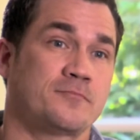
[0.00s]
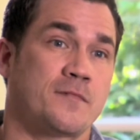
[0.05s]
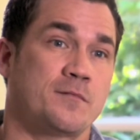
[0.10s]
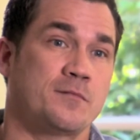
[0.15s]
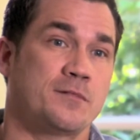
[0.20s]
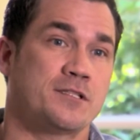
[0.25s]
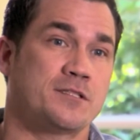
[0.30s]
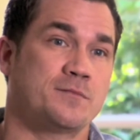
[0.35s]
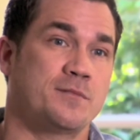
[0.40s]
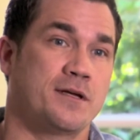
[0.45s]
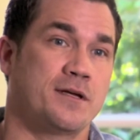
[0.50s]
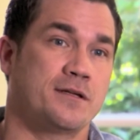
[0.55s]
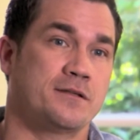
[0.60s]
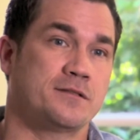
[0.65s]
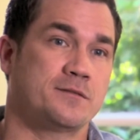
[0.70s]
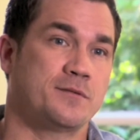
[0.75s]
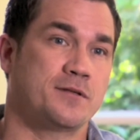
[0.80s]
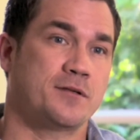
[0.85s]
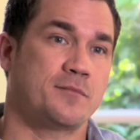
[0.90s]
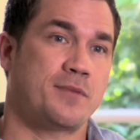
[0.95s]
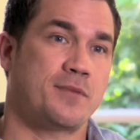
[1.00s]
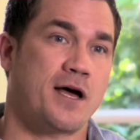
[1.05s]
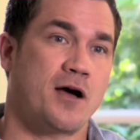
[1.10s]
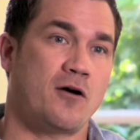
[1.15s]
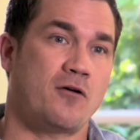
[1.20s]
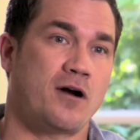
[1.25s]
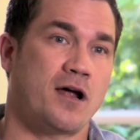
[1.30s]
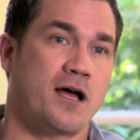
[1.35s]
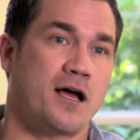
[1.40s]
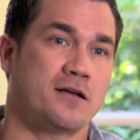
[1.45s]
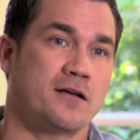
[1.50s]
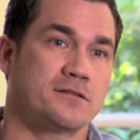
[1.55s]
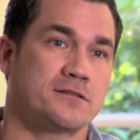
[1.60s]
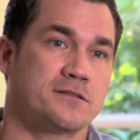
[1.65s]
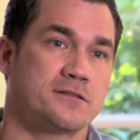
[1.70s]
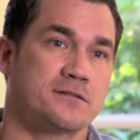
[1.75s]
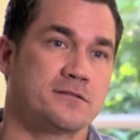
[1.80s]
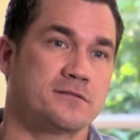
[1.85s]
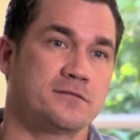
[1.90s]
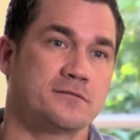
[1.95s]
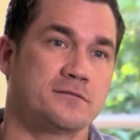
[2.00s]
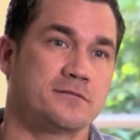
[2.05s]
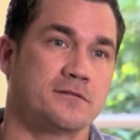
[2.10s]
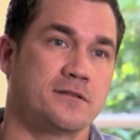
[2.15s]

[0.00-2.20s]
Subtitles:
I mean, this man's been a powerhouse